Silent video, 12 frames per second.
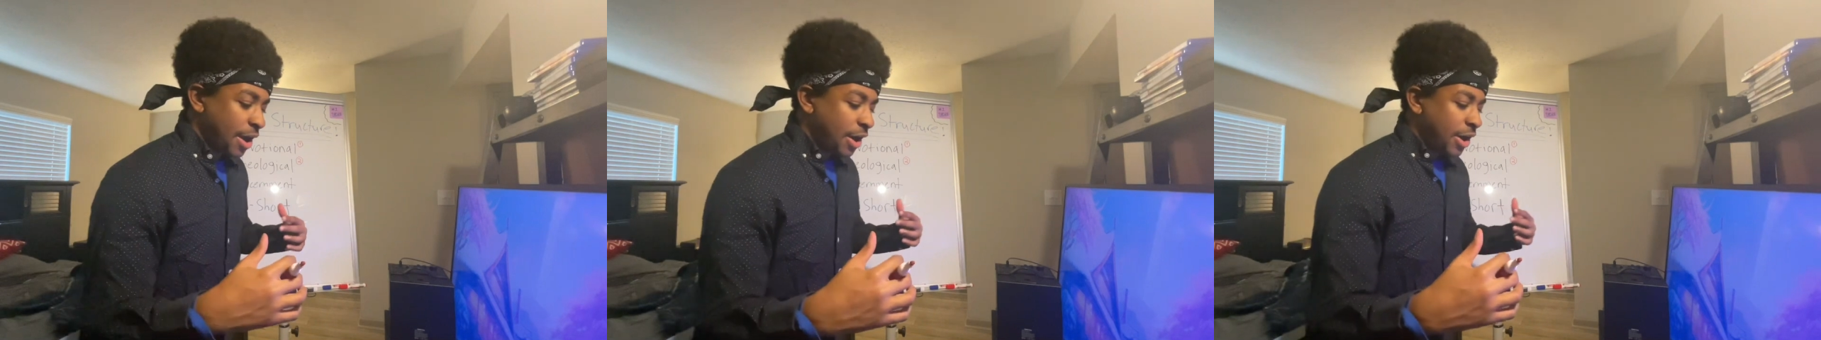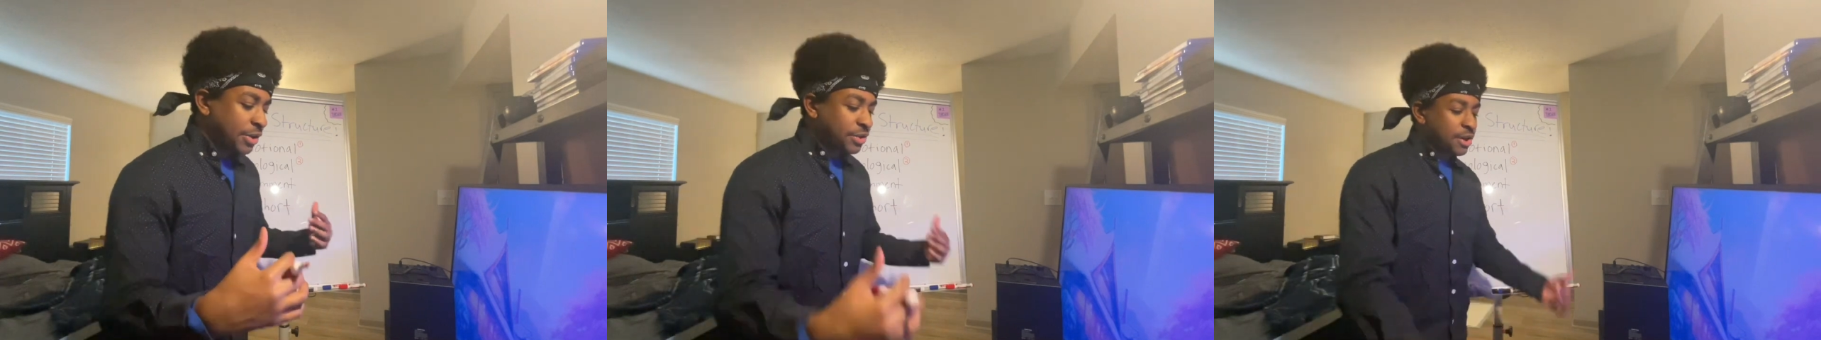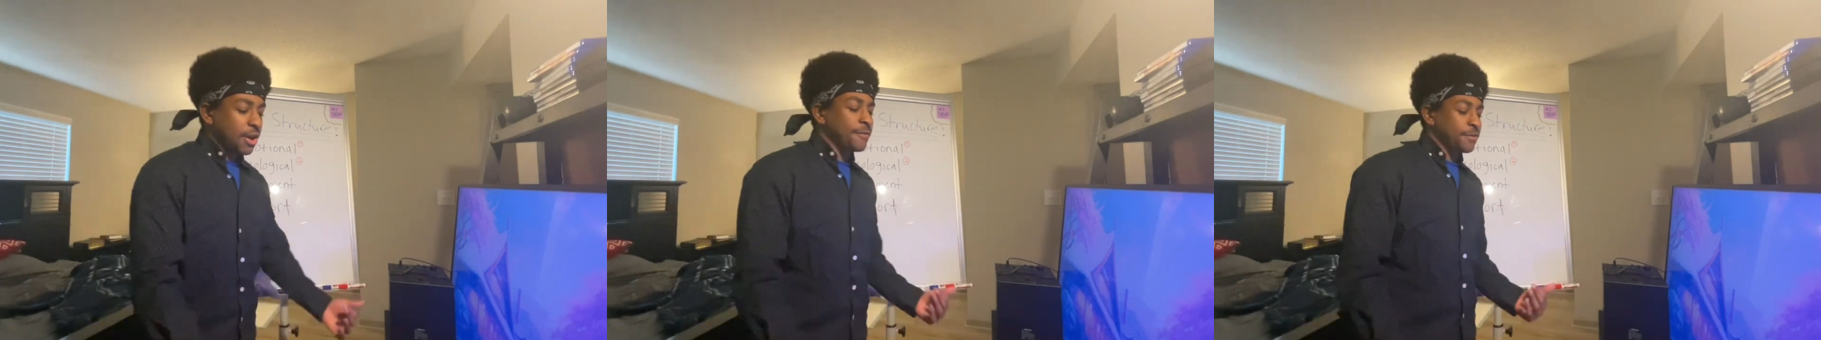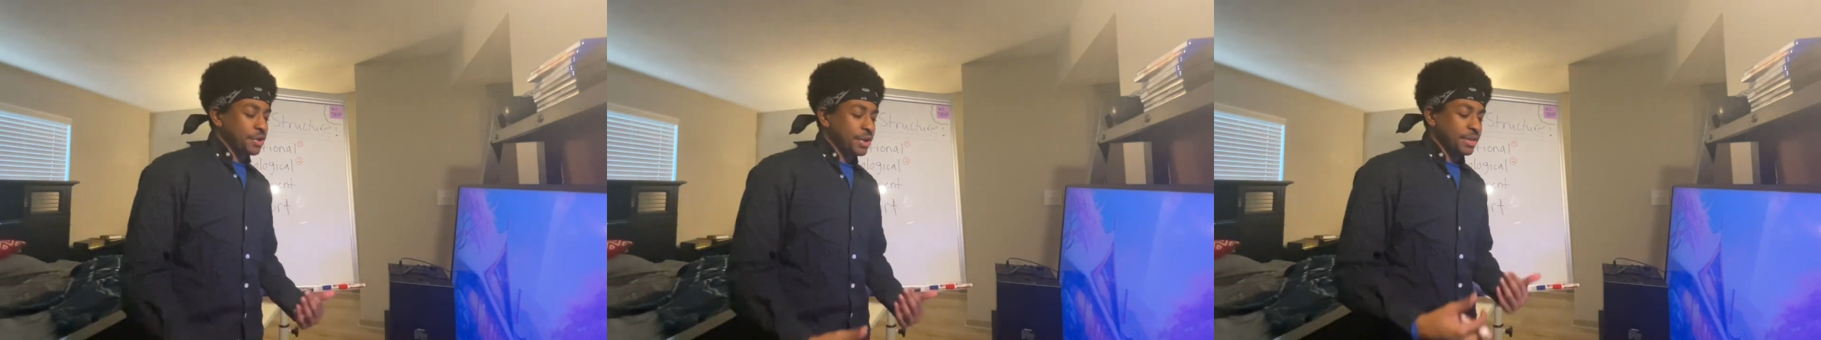
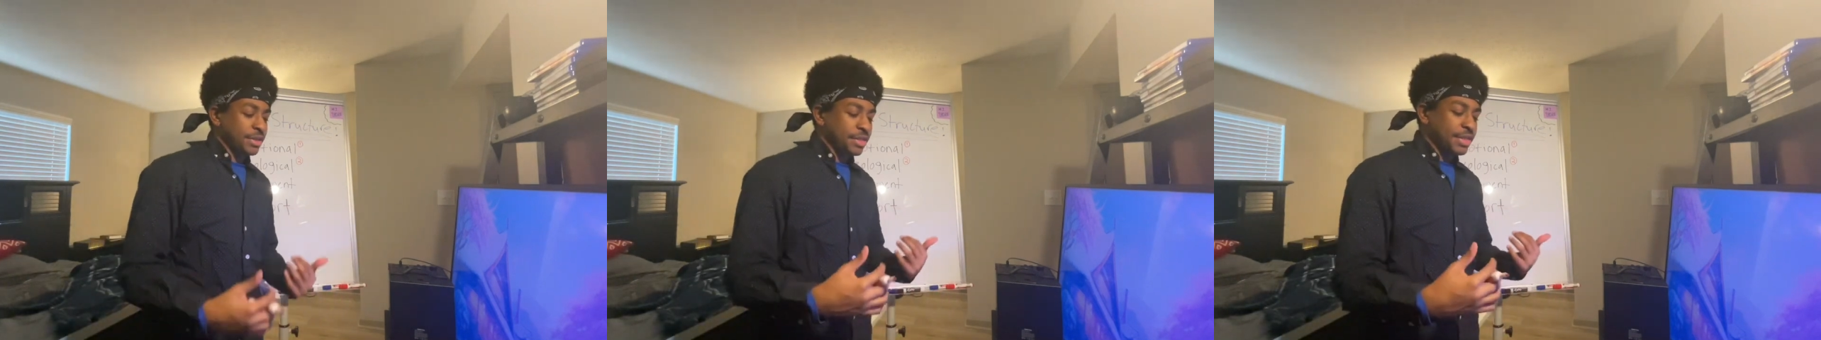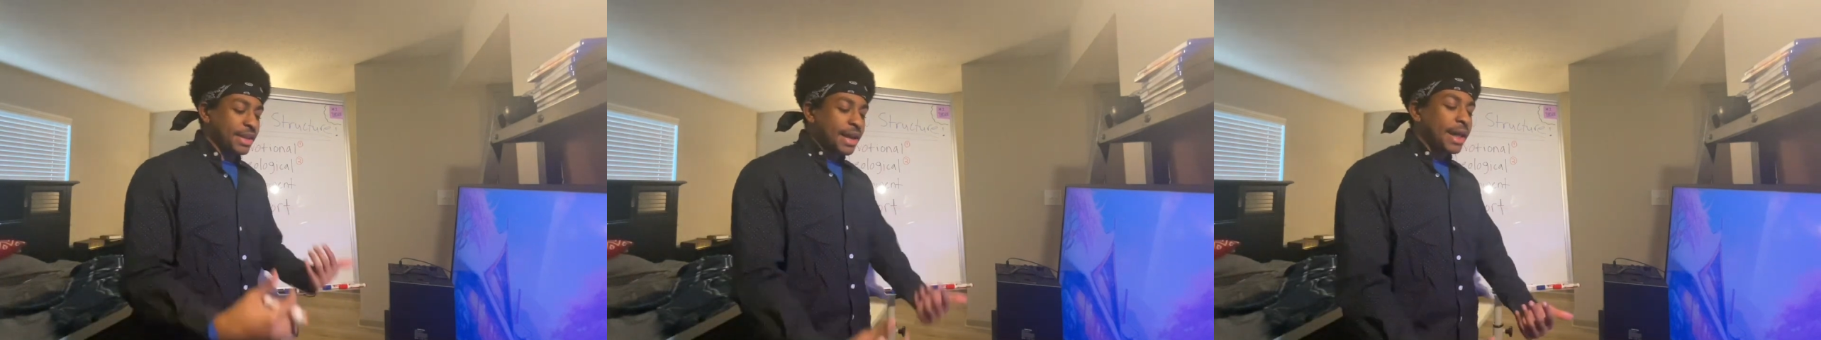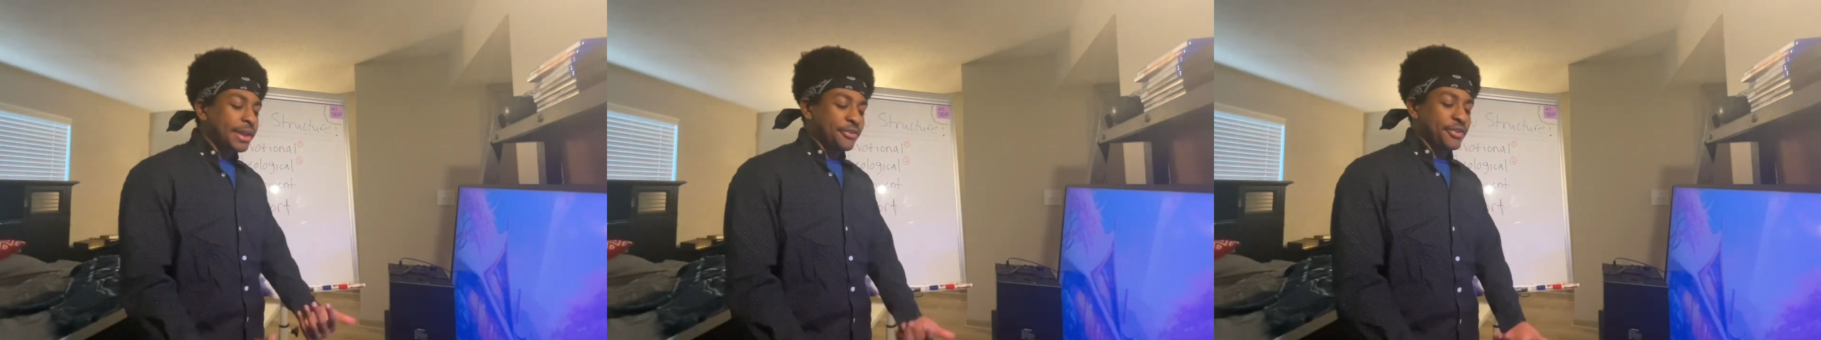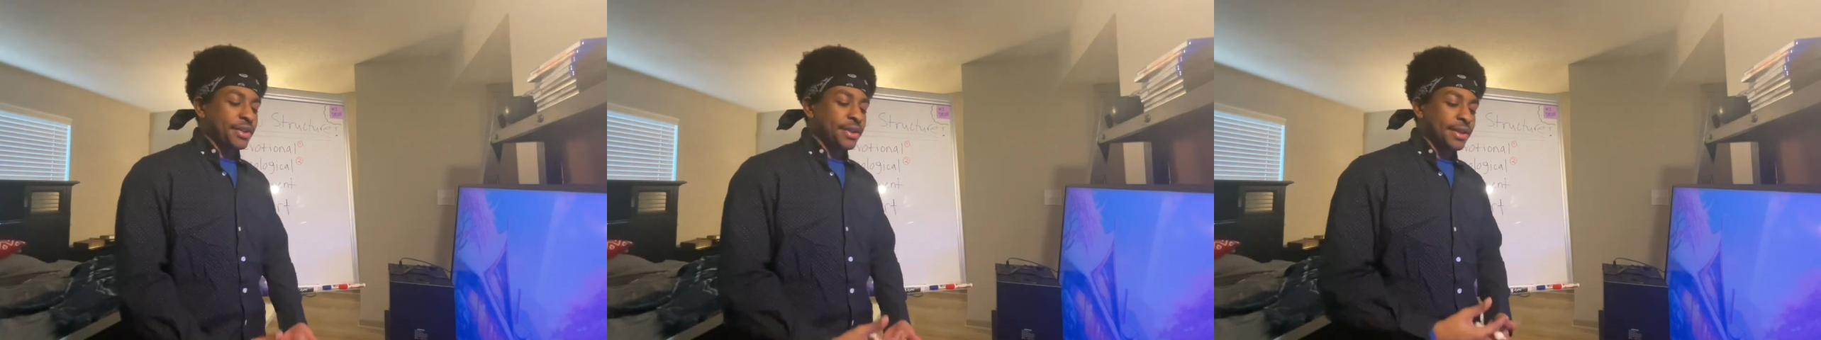uncovering the
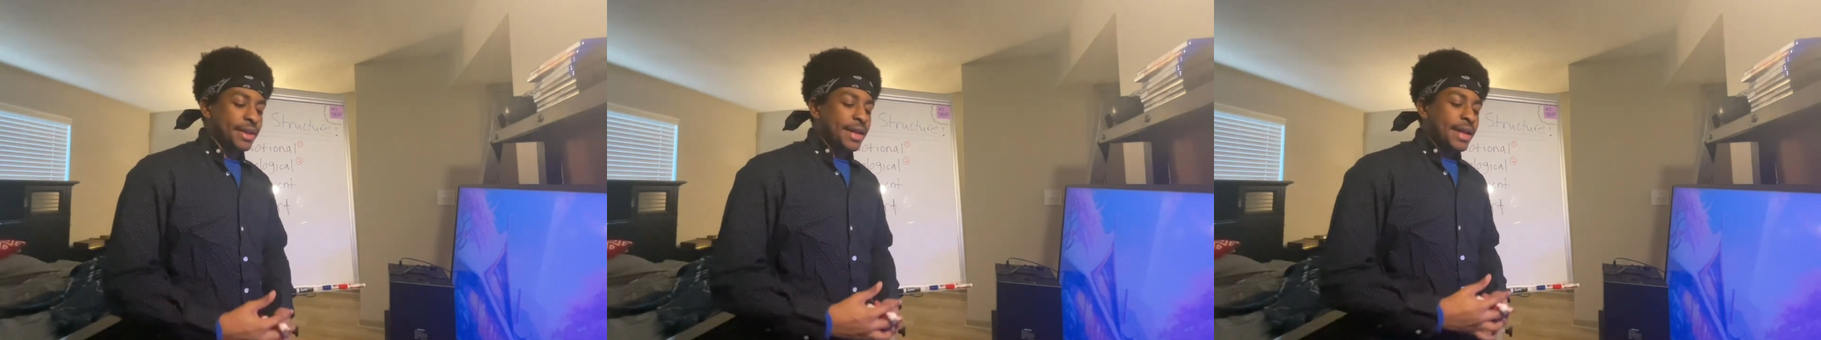theology